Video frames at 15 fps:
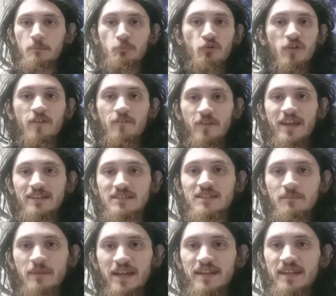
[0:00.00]
prove
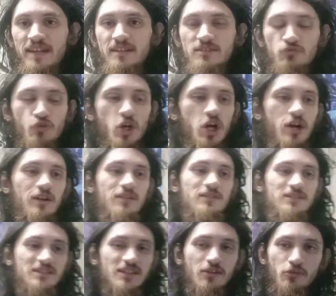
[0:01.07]
some idiots wrong.
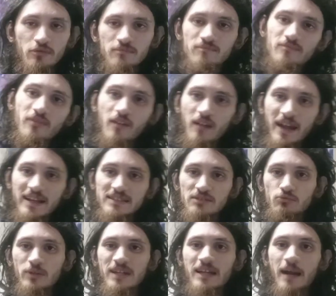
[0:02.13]
So, last
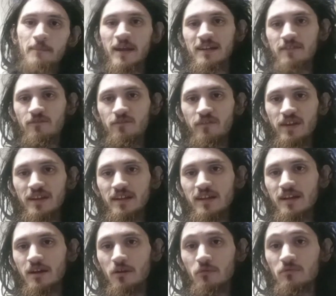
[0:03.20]
week I made a
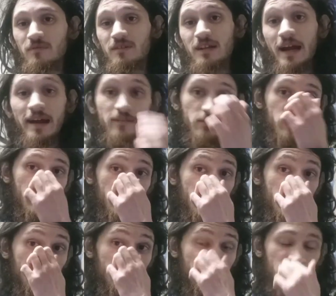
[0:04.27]
video titled
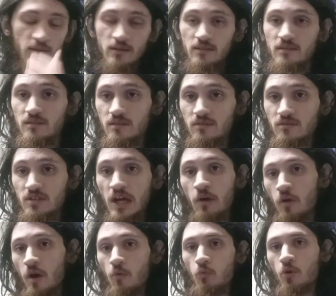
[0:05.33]

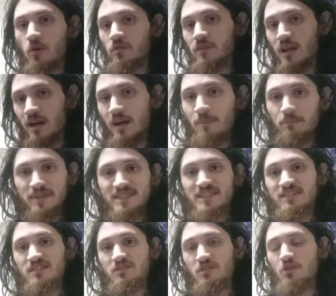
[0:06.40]
Touhou World Cup is
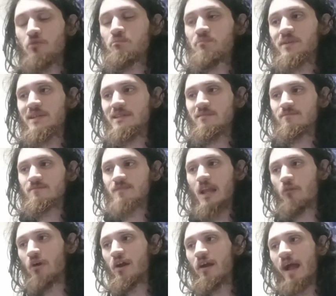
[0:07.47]
Stupid,
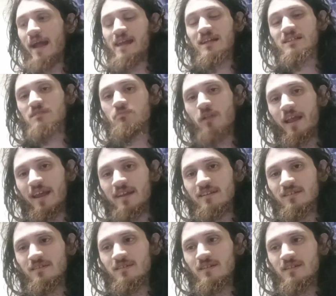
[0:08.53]
where I explained